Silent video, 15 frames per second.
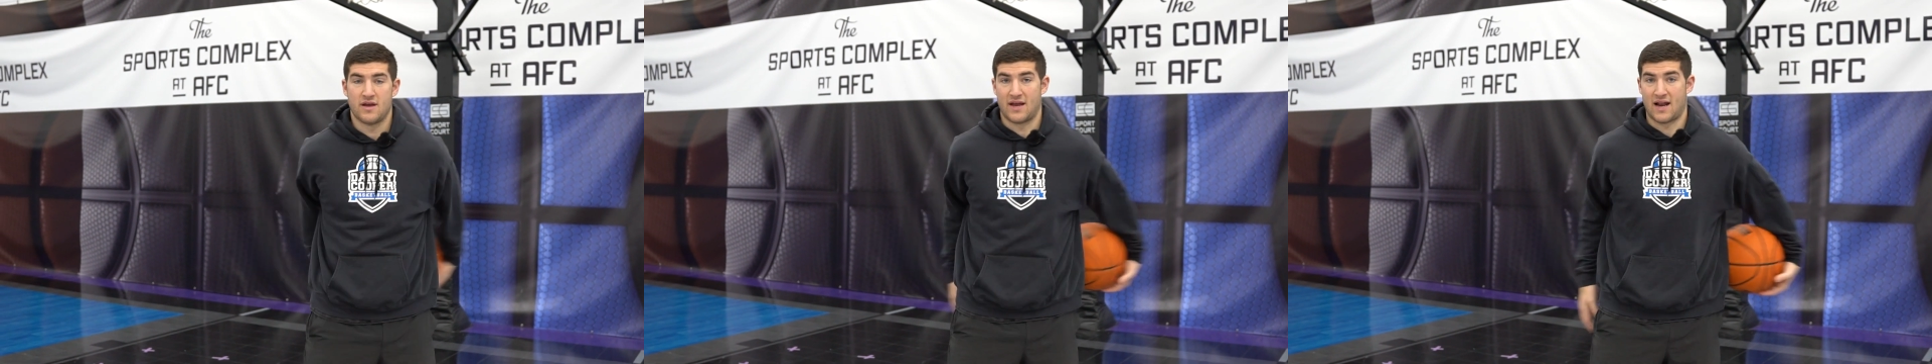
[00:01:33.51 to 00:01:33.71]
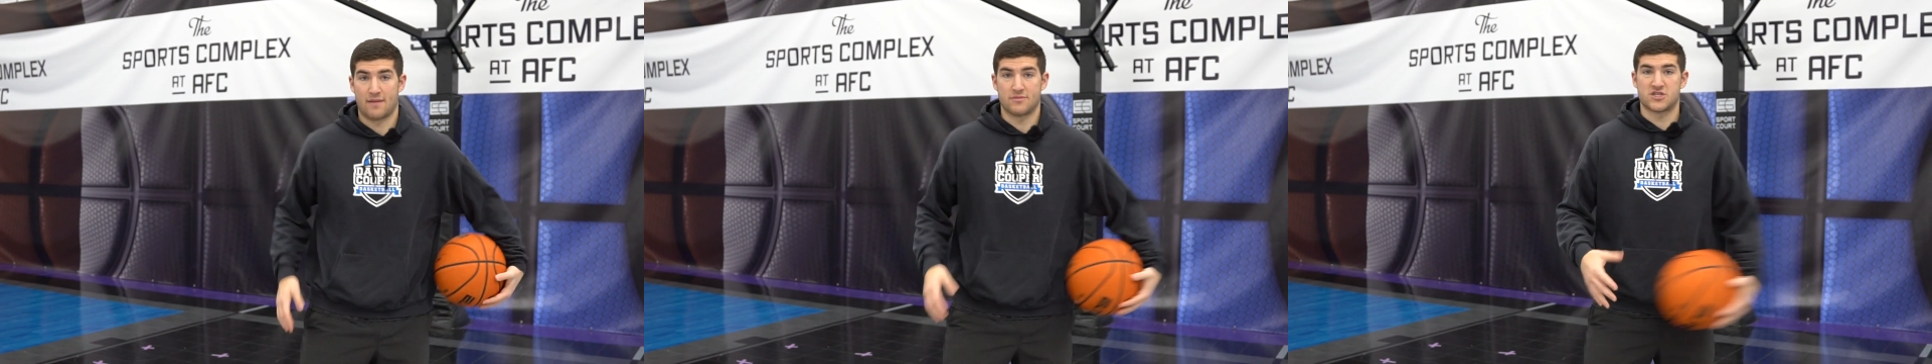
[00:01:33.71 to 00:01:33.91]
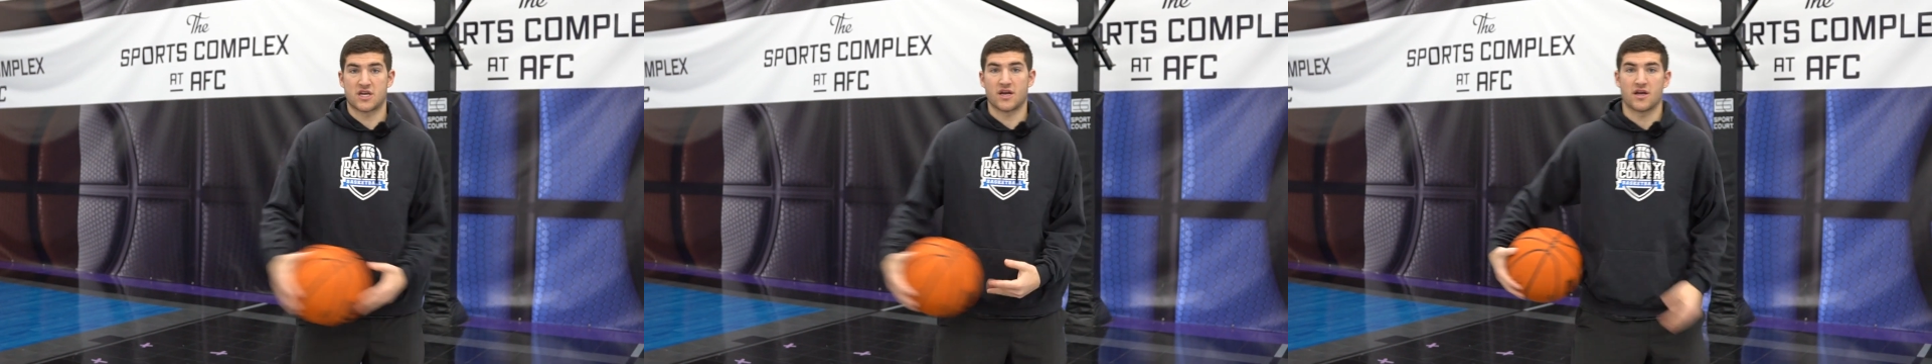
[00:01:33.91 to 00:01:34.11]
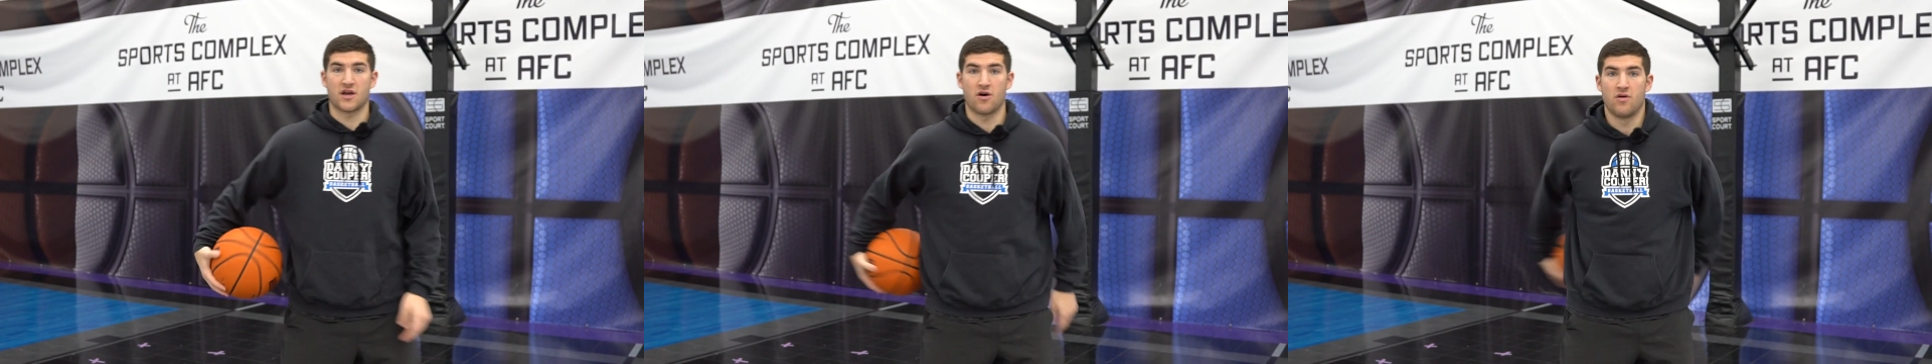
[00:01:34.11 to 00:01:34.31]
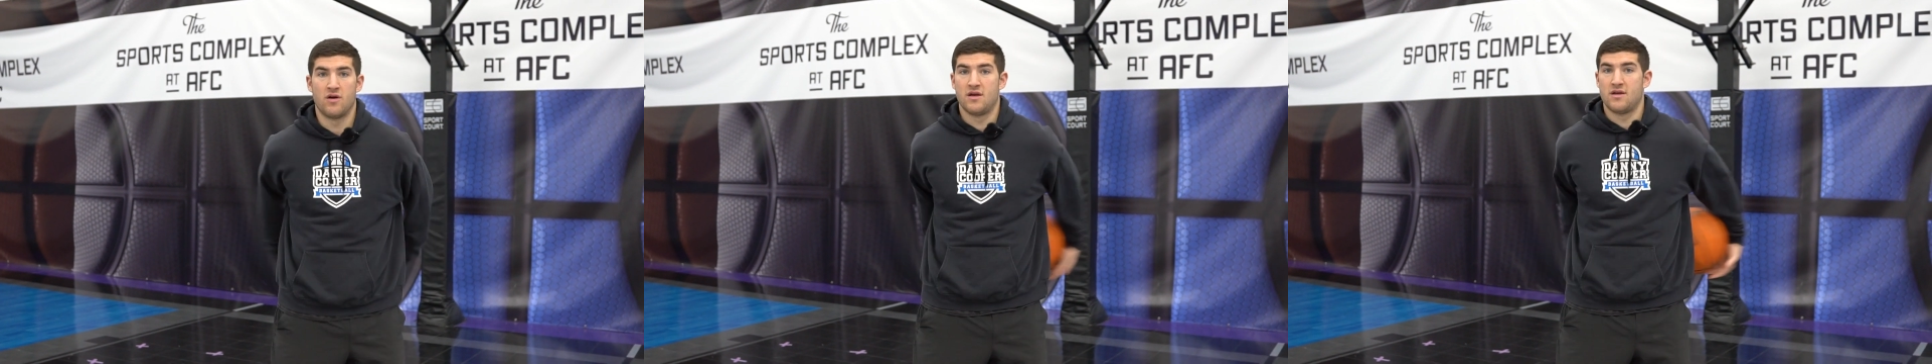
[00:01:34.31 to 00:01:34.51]
And I'm just gonna
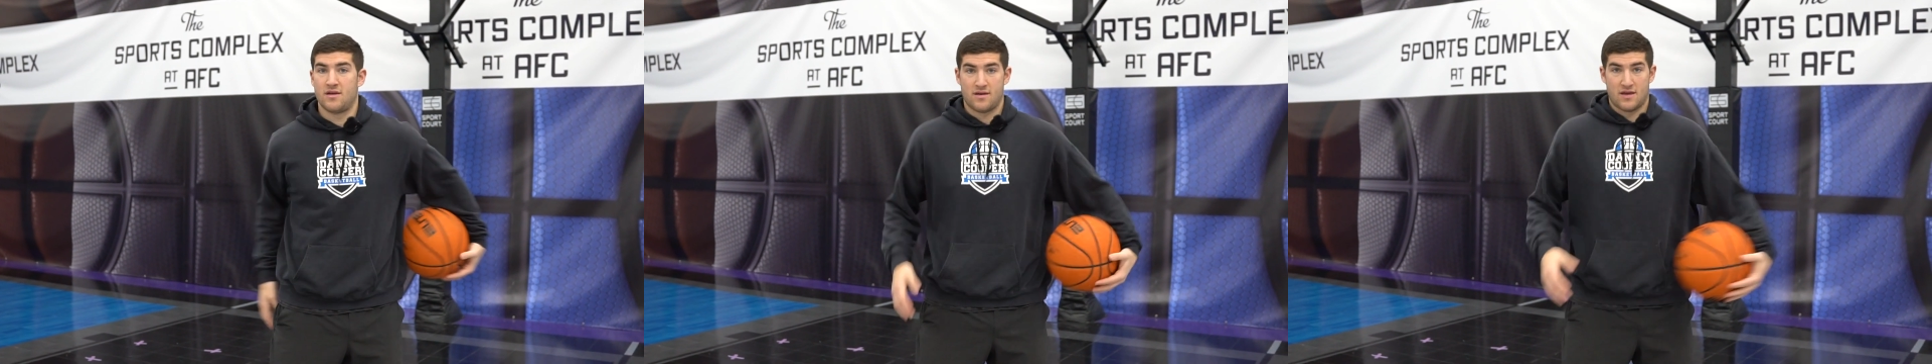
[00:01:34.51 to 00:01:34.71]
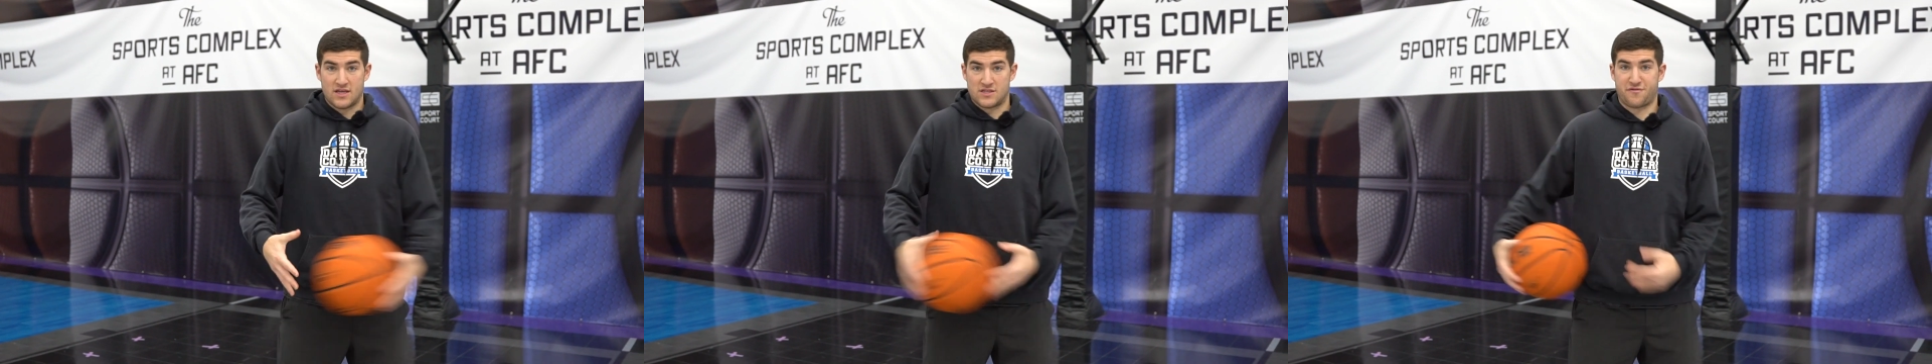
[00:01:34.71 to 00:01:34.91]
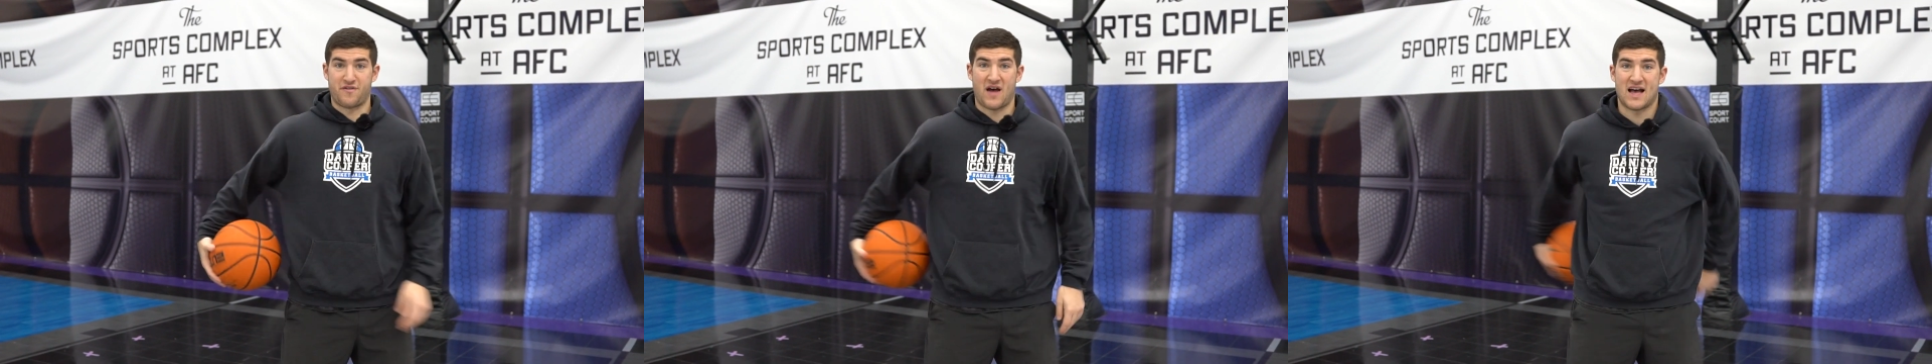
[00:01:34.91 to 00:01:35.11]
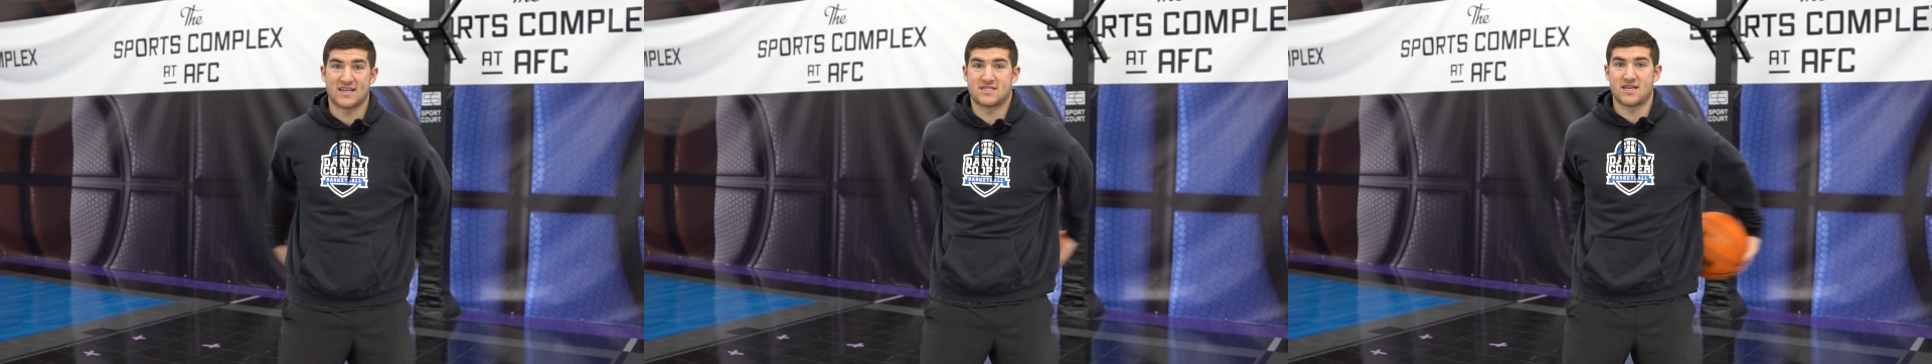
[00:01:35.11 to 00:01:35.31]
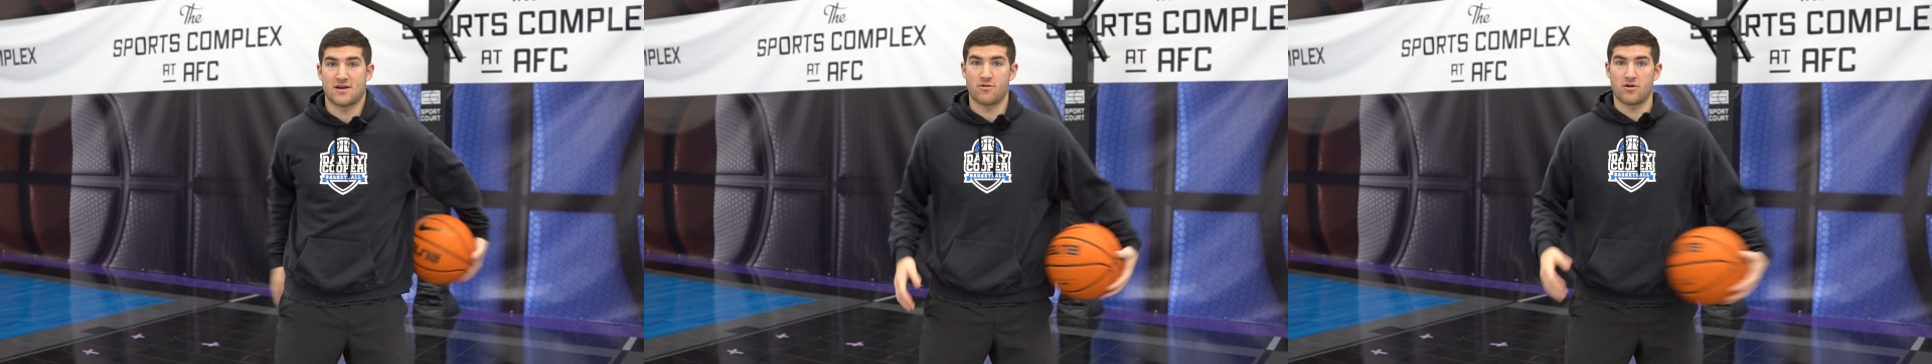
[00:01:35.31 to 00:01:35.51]
go as
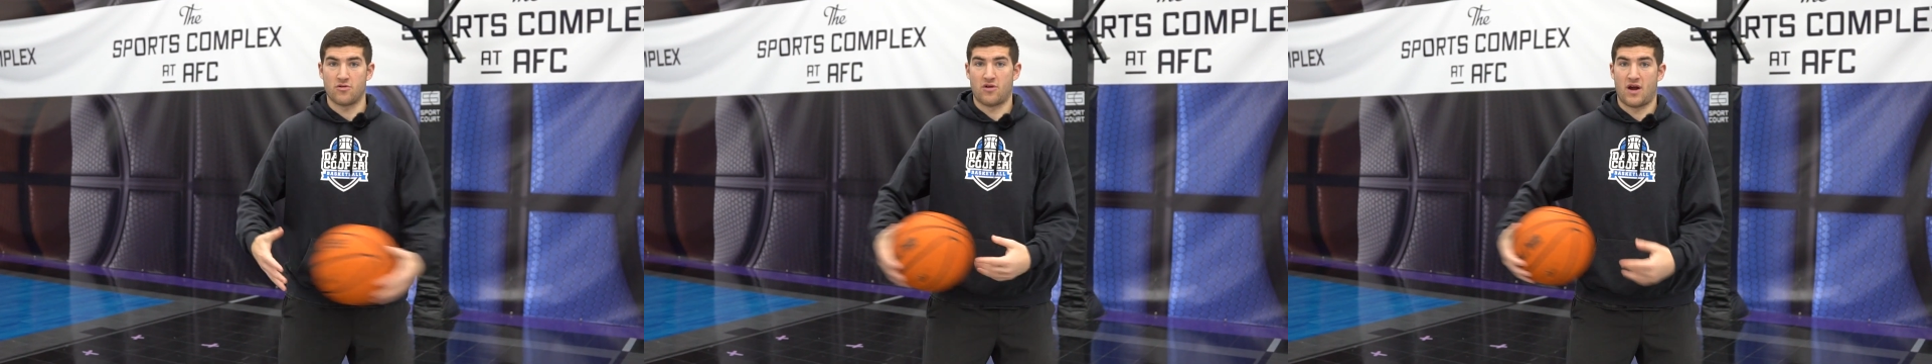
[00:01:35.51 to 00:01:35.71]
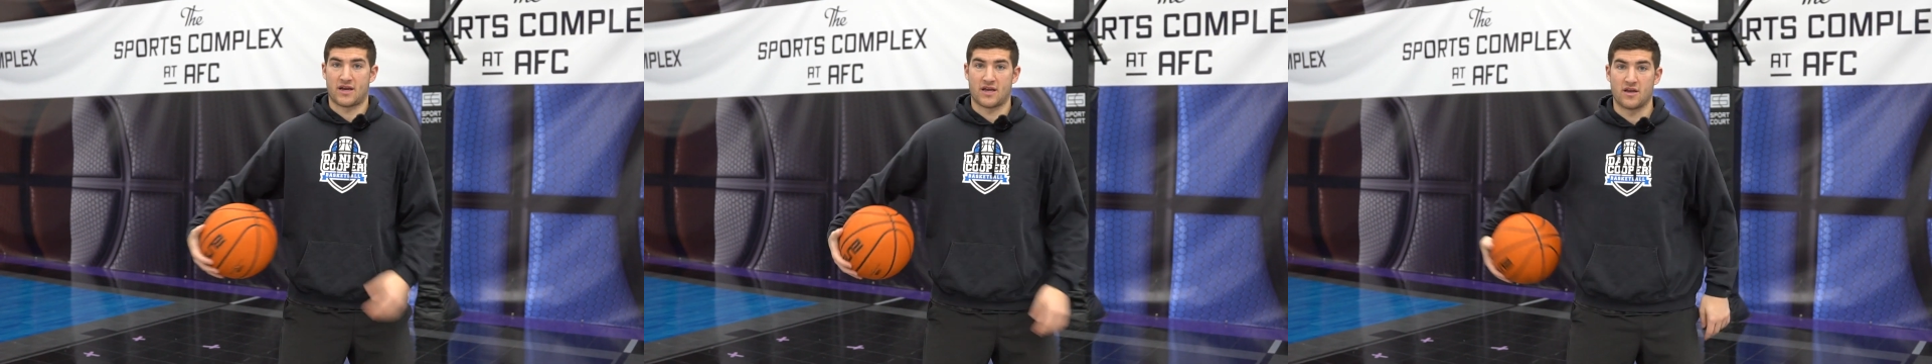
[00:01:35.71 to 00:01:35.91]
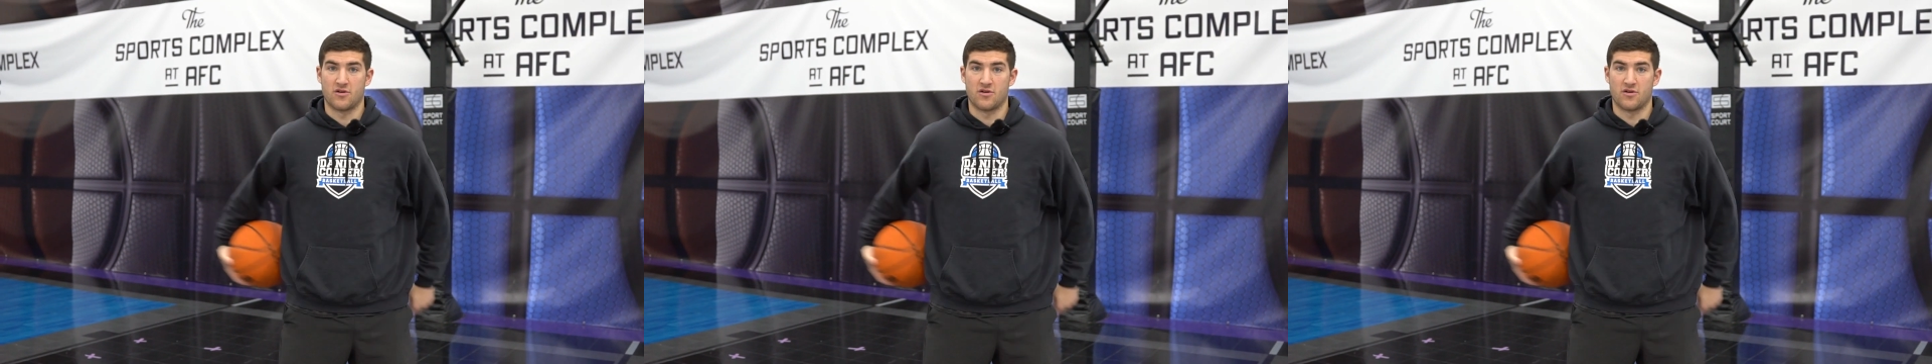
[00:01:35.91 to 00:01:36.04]
fast as I want, or I can